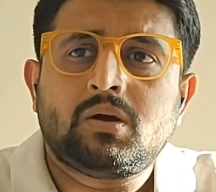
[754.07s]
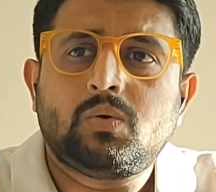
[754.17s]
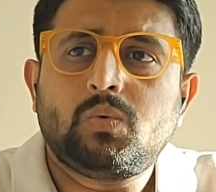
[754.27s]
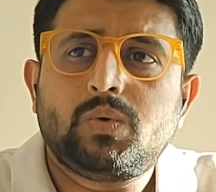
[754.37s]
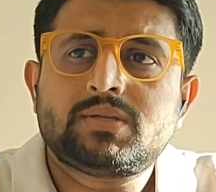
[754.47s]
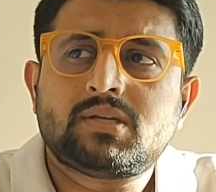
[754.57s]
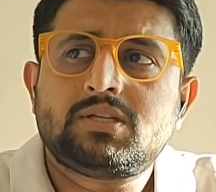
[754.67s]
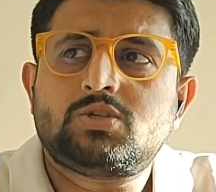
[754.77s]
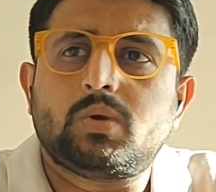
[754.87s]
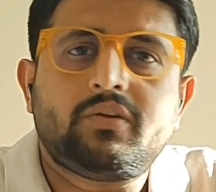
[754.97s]

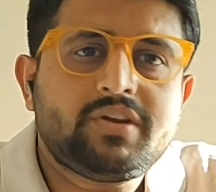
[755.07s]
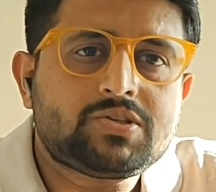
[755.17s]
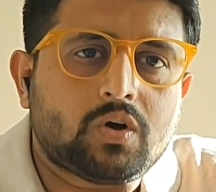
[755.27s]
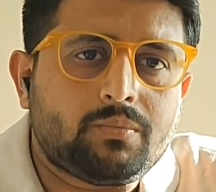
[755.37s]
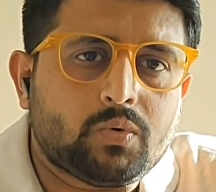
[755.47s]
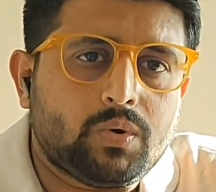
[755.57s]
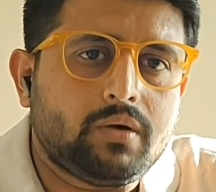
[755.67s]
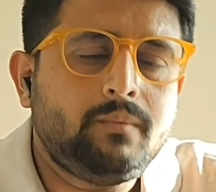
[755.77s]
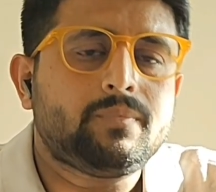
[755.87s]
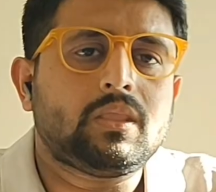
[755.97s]
jewelry shop
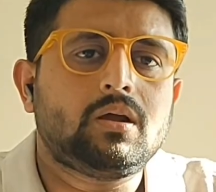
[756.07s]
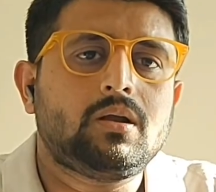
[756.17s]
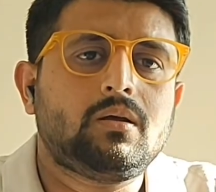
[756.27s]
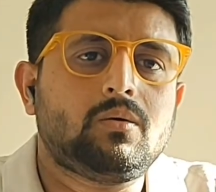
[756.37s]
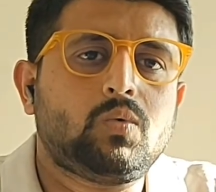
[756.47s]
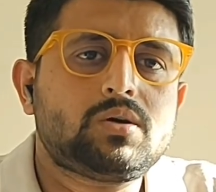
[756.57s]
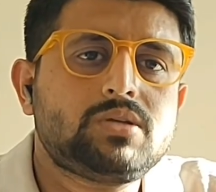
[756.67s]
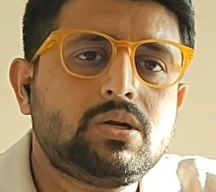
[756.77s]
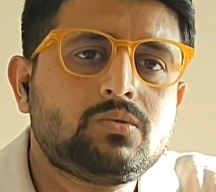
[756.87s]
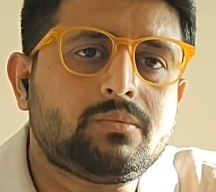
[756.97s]
owner
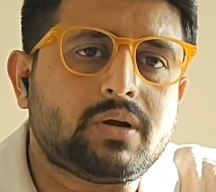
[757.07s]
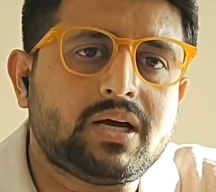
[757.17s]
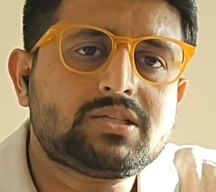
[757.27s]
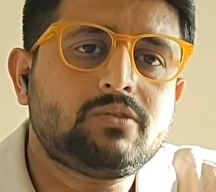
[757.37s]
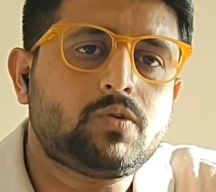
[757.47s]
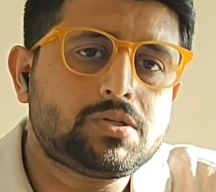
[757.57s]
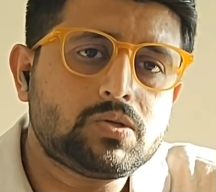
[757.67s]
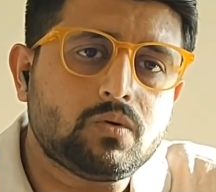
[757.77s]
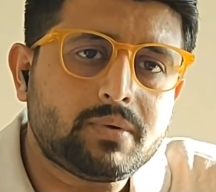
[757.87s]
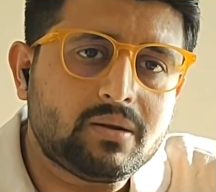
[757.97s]
walks into the branch and wants
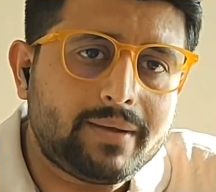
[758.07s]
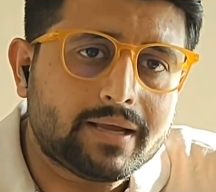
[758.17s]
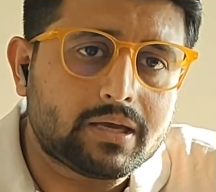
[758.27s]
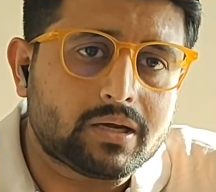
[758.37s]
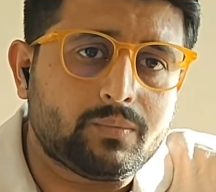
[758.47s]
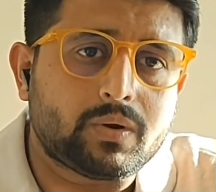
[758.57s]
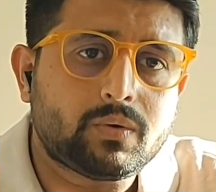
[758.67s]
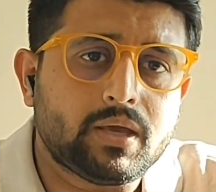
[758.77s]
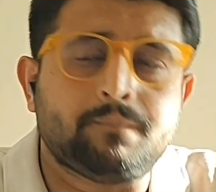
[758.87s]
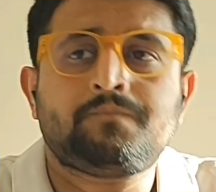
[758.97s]
to open a bank account.
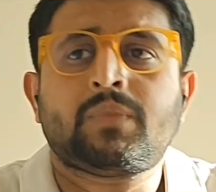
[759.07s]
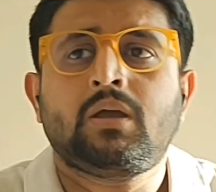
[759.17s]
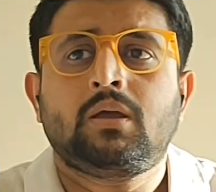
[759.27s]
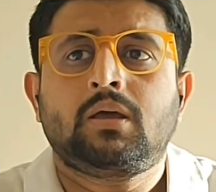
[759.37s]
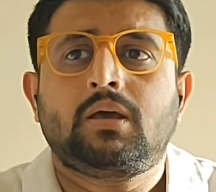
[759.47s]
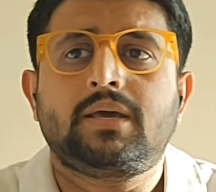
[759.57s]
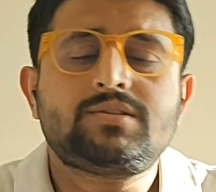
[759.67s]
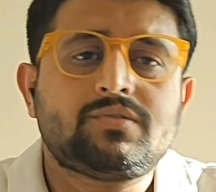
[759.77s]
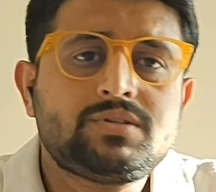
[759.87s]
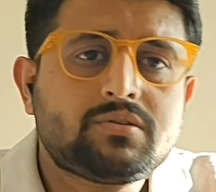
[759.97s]
Okay,
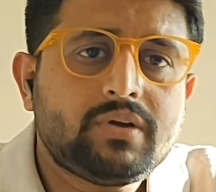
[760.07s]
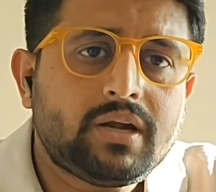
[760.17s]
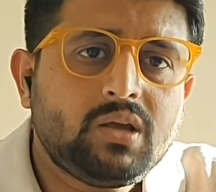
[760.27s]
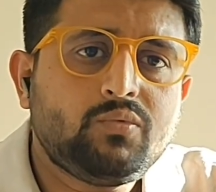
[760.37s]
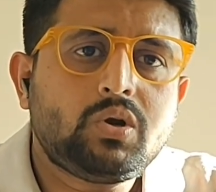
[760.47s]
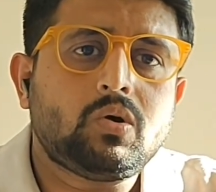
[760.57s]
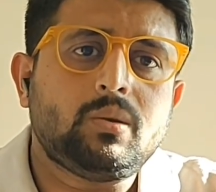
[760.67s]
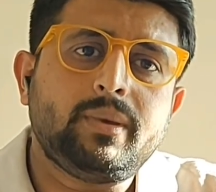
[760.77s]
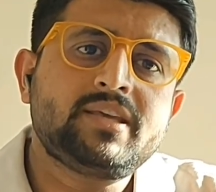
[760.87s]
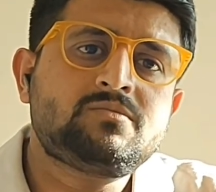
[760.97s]
his risk rating would
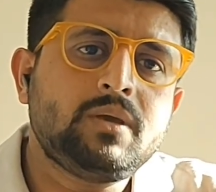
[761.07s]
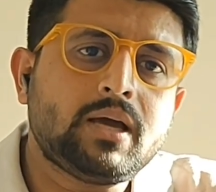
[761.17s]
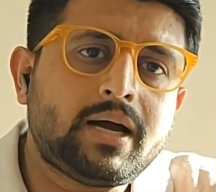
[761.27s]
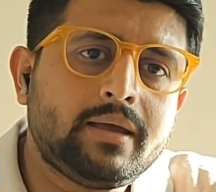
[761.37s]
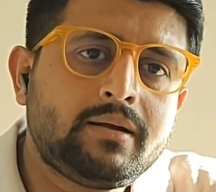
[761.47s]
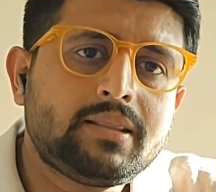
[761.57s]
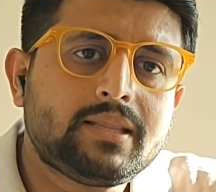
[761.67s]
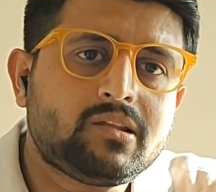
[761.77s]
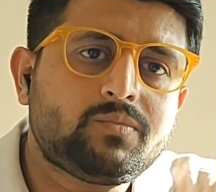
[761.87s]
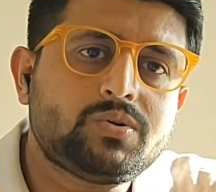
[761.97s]
always be higher
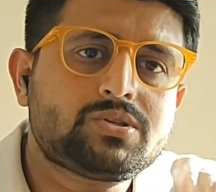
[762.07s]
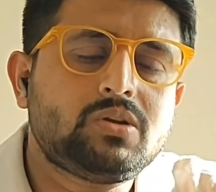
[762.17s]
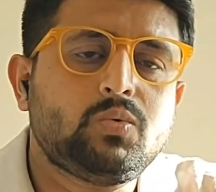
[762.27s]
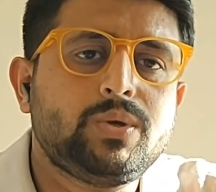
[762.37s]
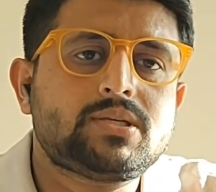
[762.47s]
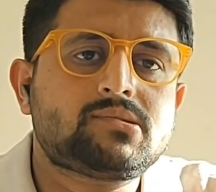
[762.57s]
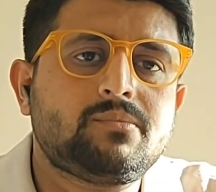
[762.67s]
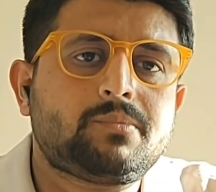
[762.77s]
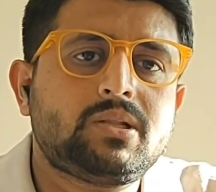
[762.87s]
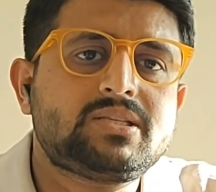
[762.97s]
than the person who is a
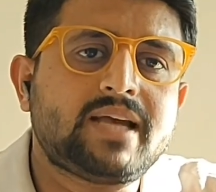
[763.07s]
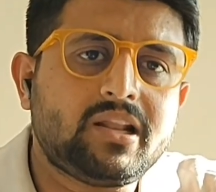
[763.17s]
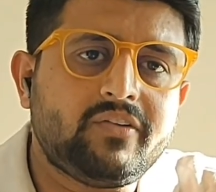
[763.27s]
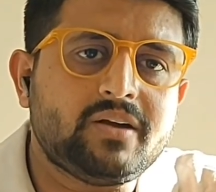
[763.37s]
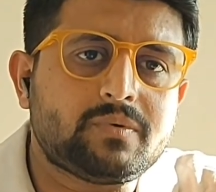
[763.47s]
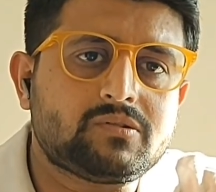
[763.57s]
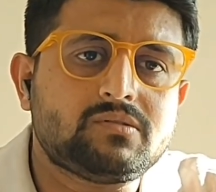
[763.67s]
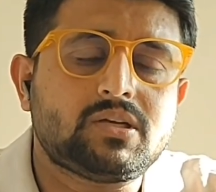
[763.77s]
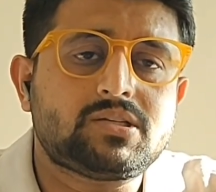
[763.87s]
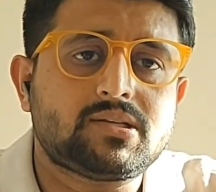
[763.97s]
simple salaried
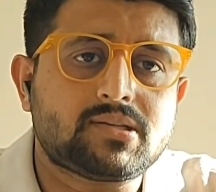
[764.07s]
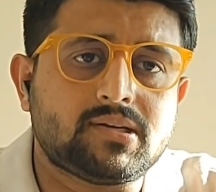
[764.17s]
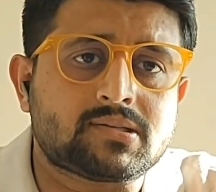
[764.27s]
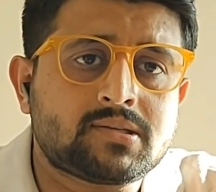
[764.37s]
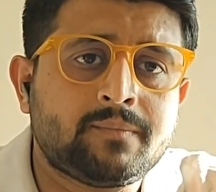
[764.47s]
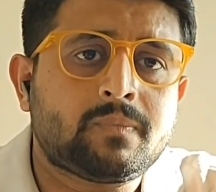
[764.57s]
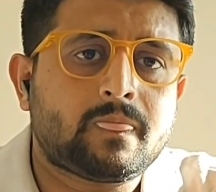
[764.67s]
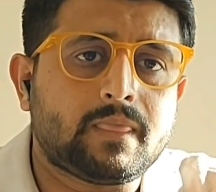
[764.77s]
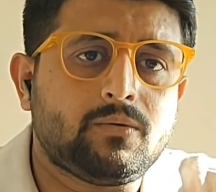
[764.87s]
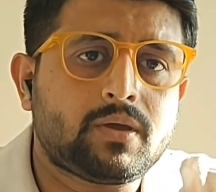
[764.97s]
person such as us.
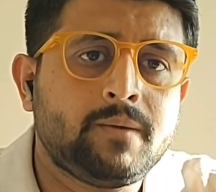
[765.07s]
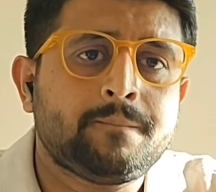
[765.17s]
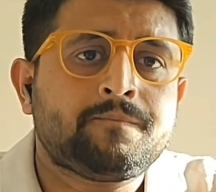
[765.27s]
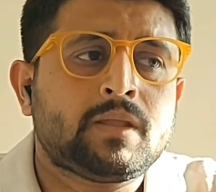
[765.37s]
Okay,